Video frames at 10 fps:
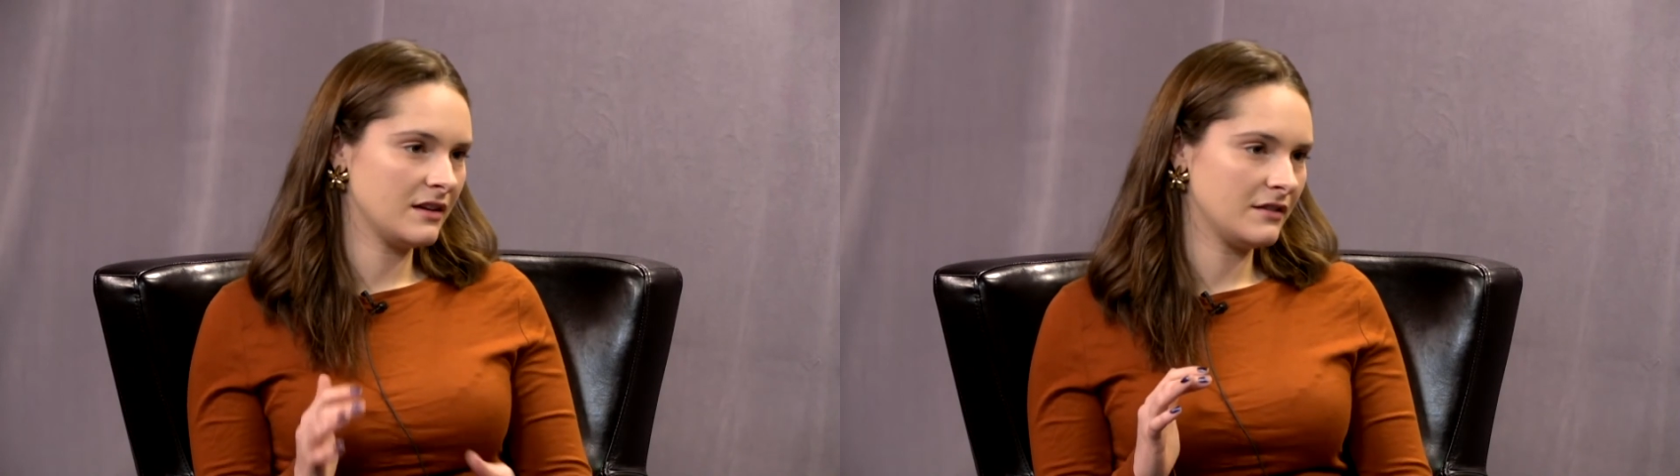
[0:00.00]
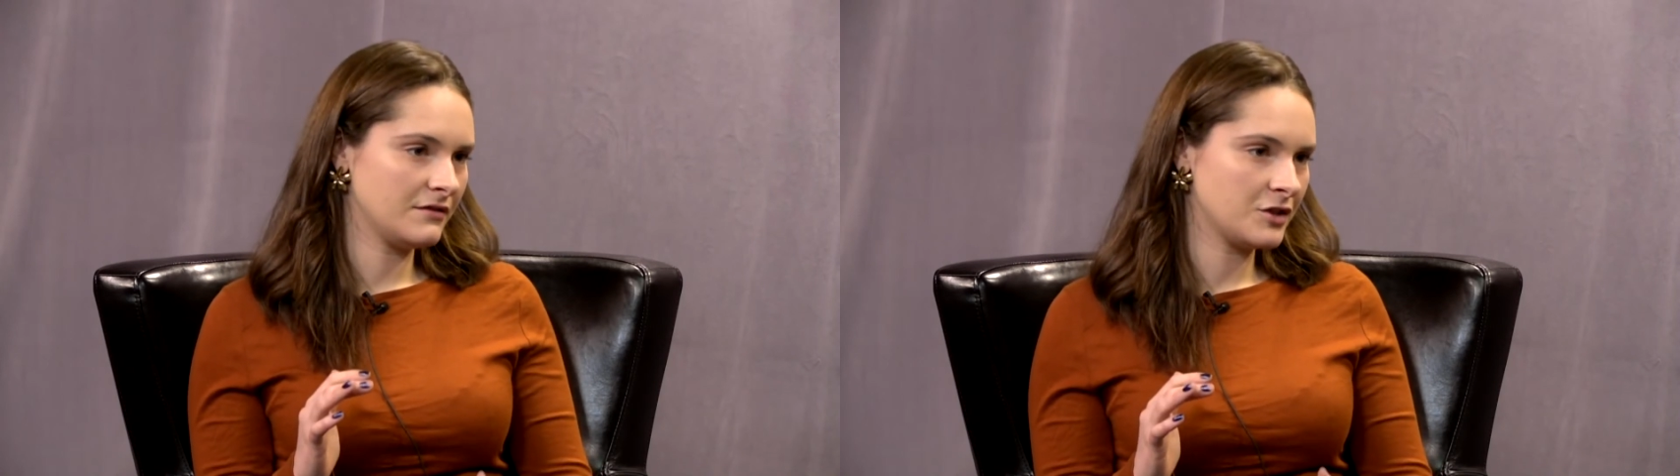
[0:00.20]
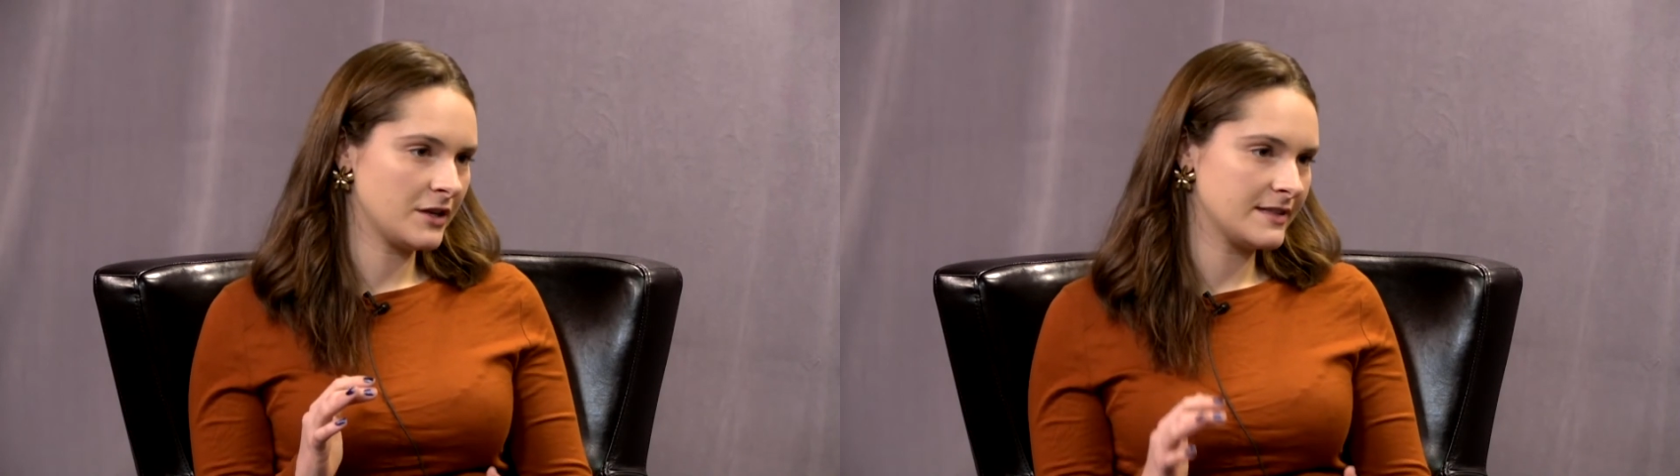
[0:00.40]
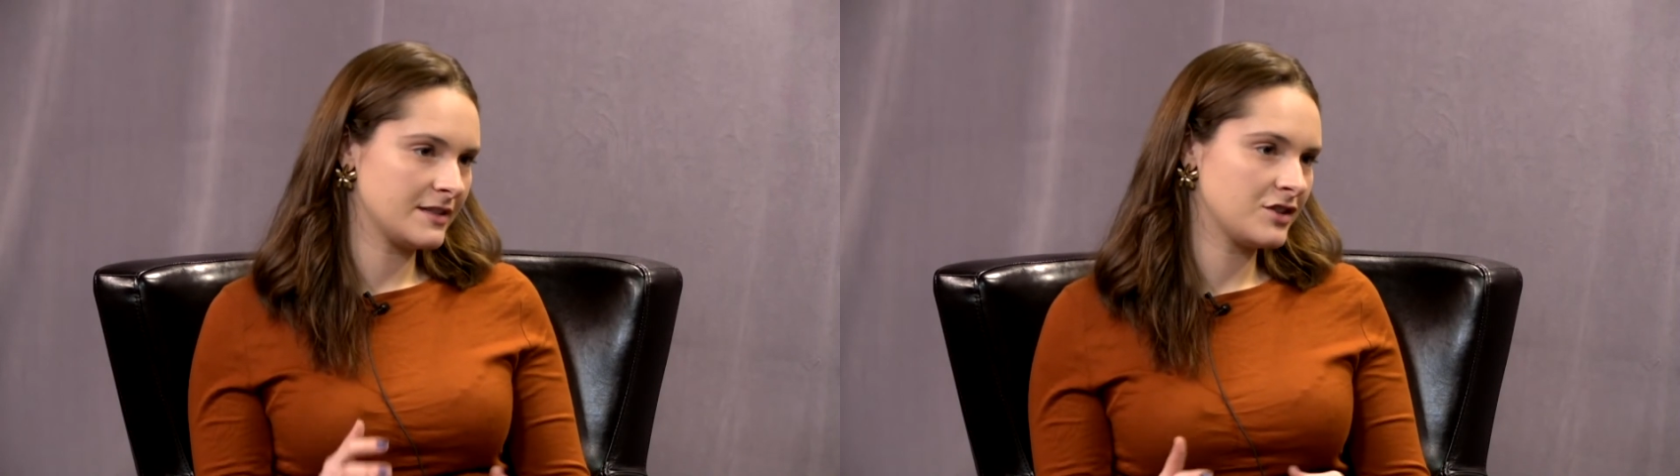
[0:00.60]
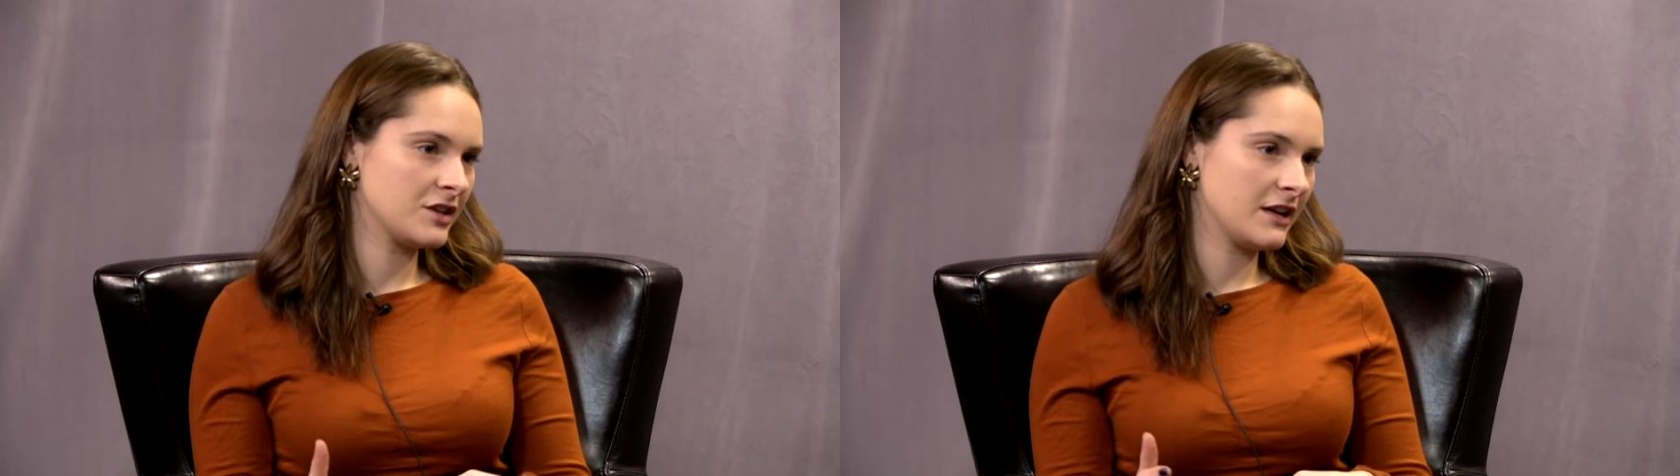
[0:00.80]
of
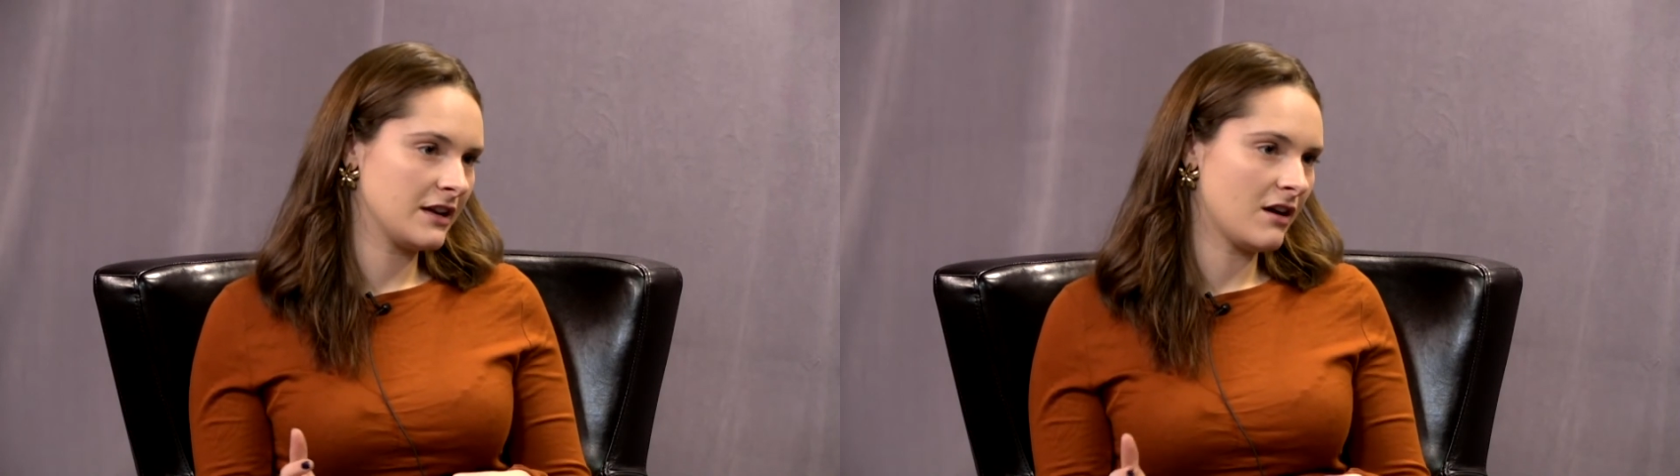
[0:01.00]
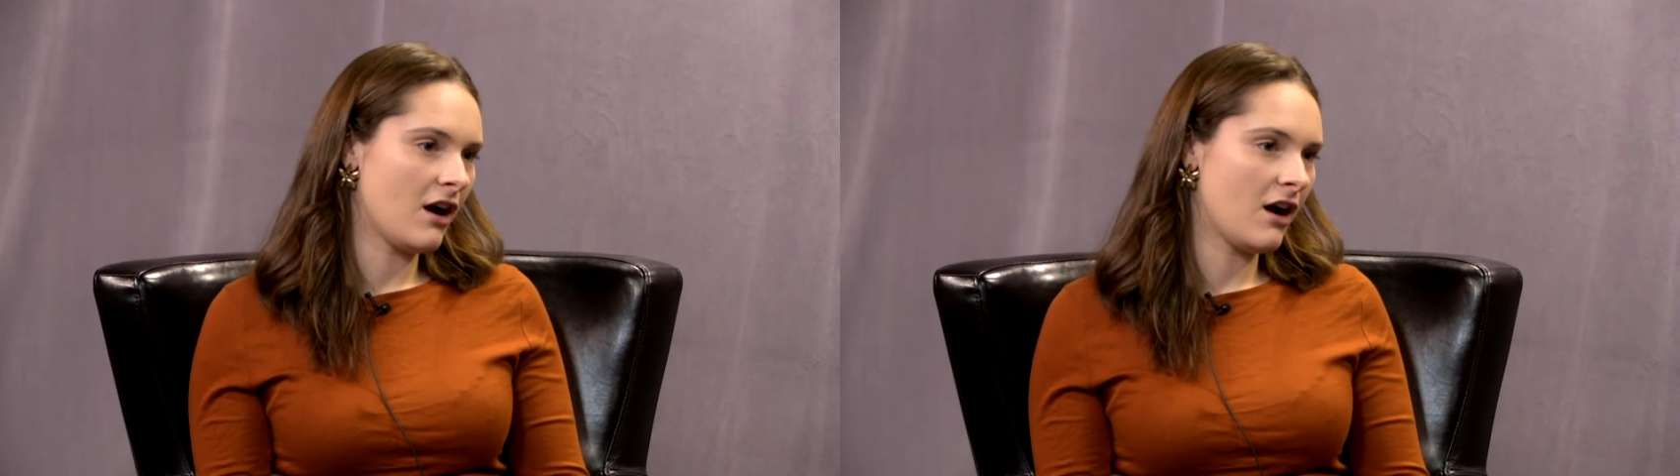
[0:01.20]
transitioning